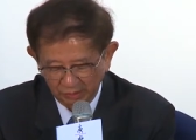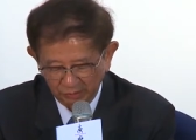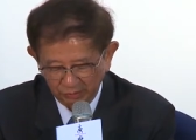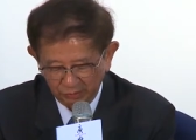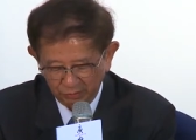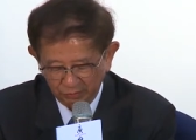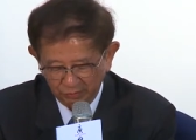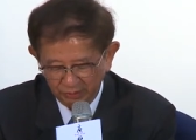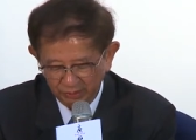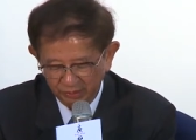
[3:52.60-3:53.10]

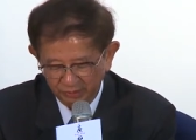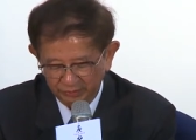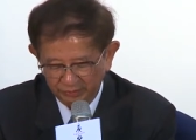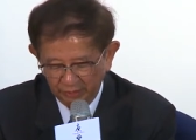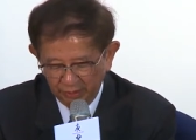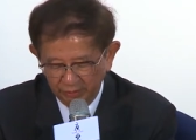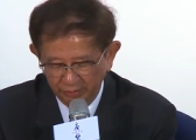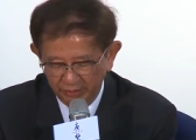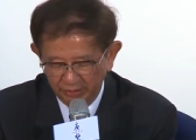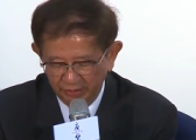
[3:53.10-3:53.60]
During her
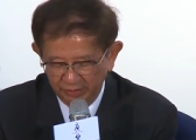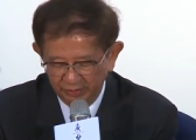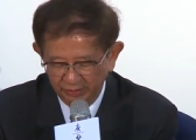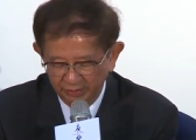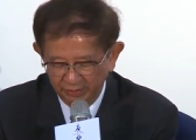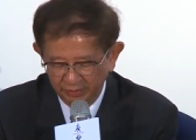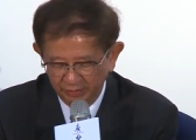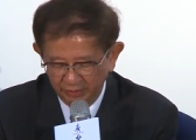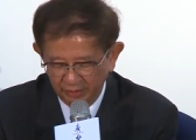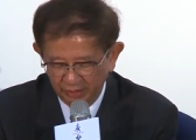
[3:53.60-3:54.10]
tenure
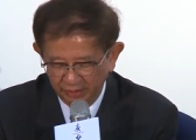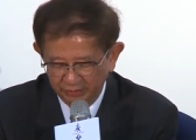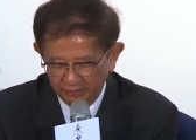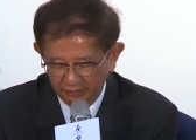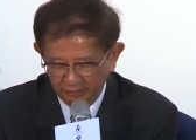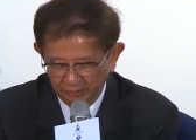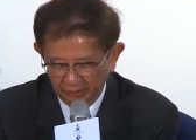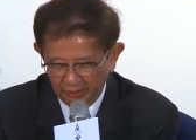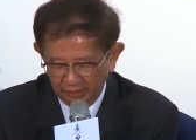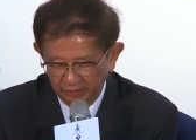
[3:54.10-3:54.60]
as
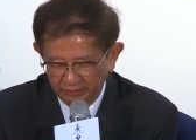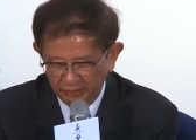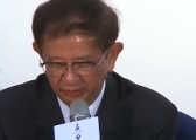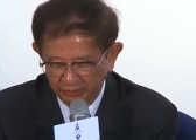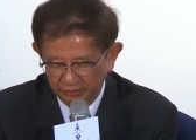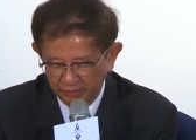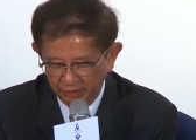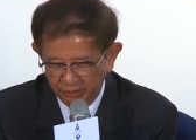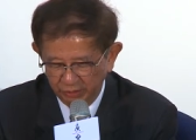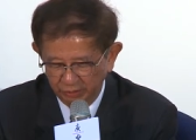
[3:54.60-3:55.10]
the Director
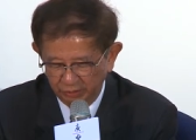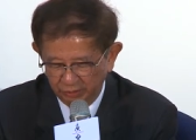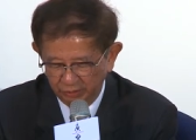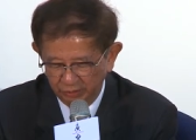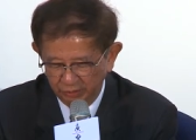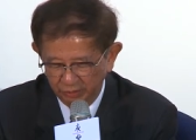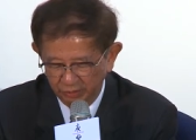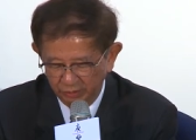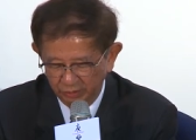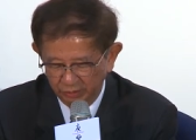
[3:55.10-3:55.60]

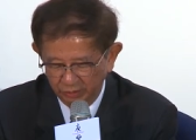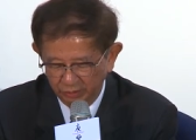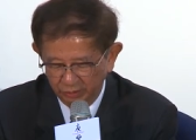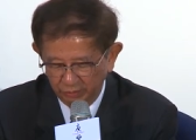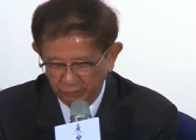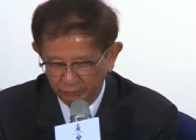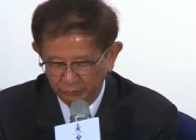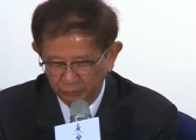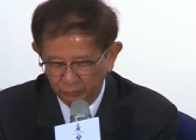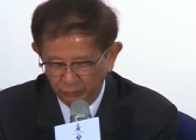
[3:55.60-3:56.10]
General
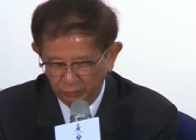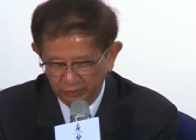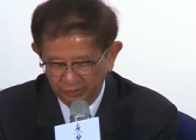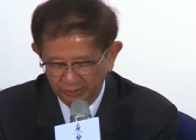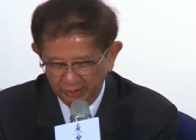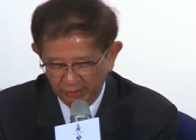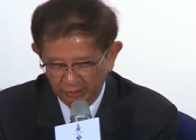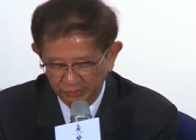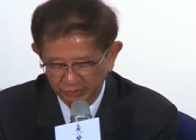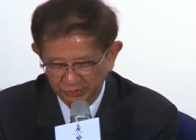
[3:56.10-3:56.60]
of the
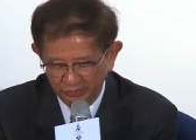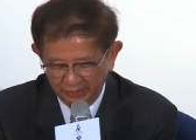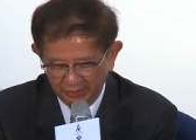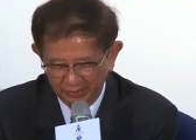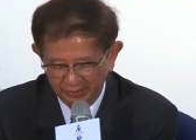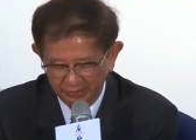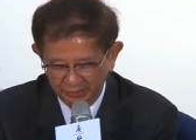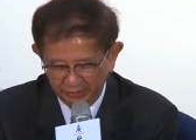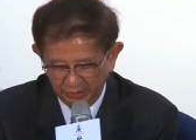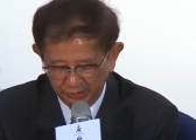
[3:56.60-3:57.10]
World Health
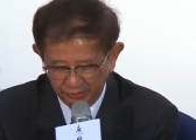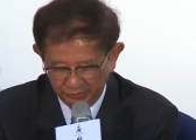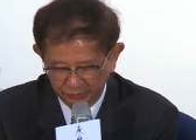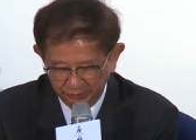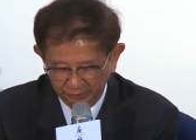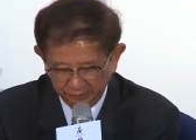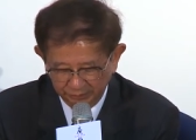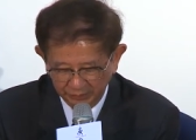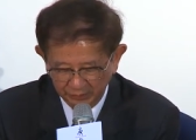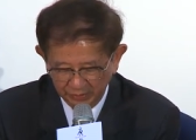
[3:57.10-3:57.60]

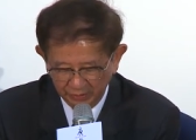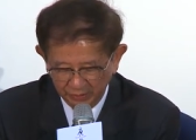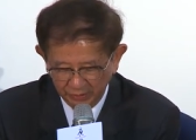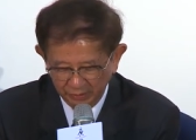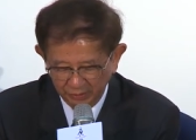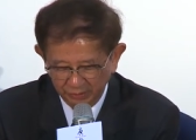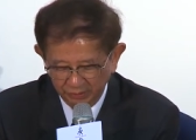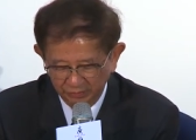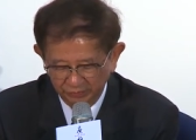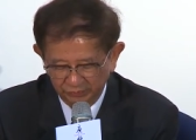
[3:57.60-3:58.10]
Organization
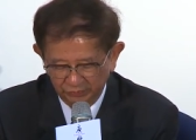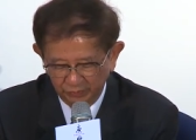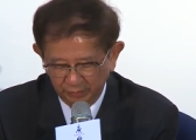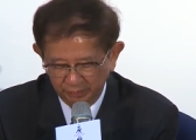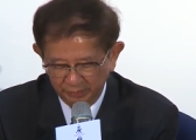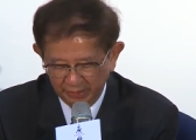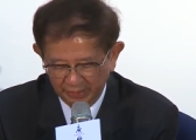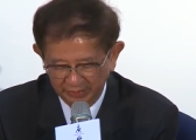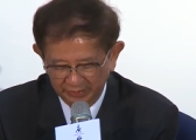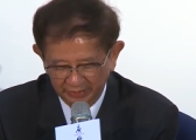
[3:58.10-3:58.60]

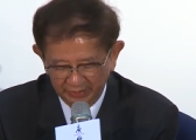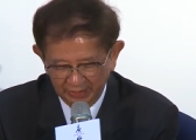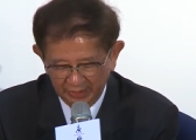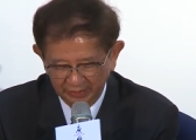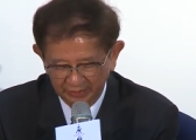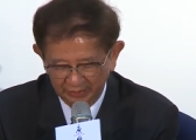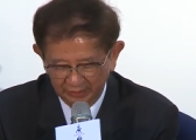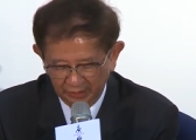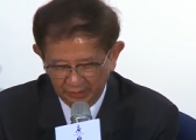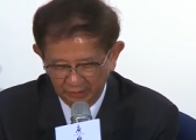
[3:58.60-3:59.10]
from
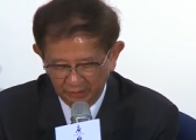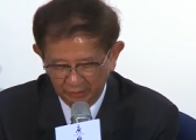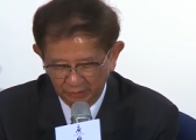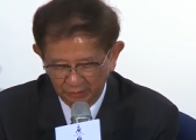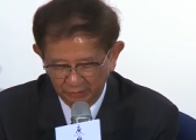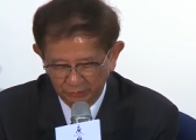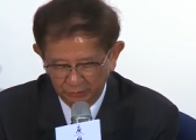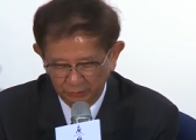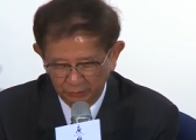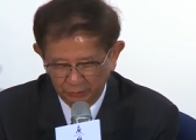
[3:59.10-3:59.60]

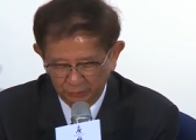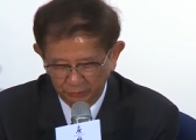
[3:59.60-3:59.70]
1998 to